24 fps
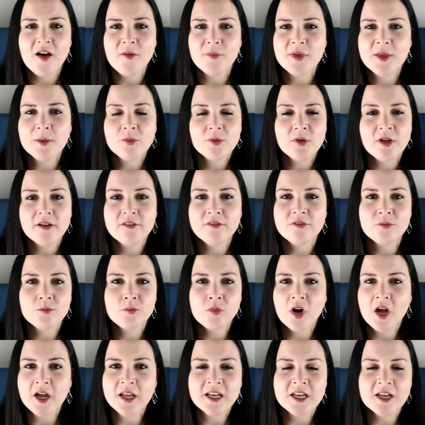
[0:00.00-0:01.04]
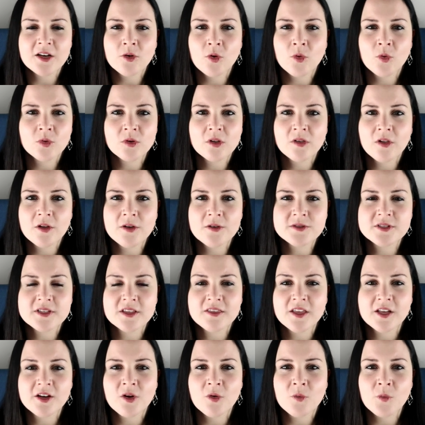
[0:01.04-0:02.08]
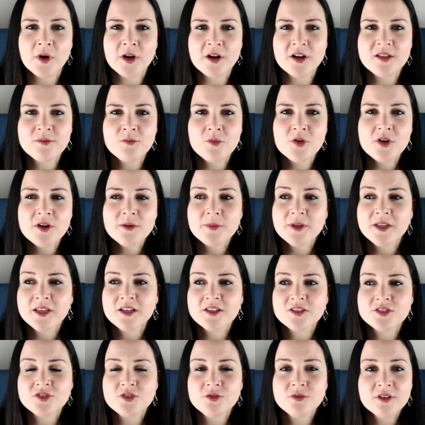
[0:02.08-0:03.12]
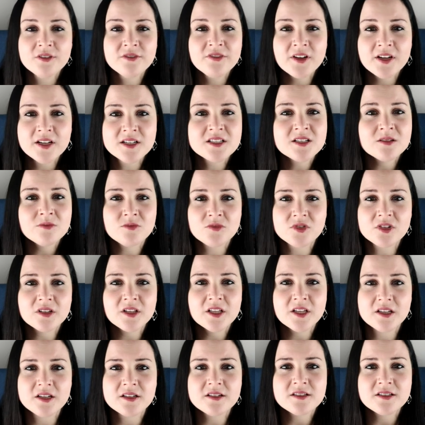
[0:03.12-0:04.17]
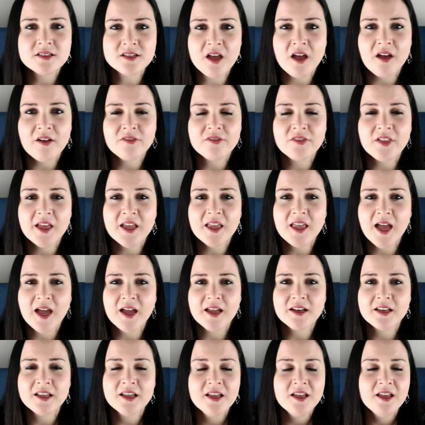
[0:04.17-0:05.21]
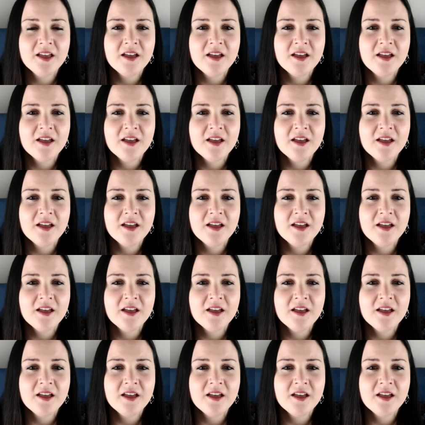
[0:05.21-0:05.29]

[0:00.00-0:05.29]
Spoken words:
people have brought in old clothes that they don't wear anymore, because you can find some really good stuff like at,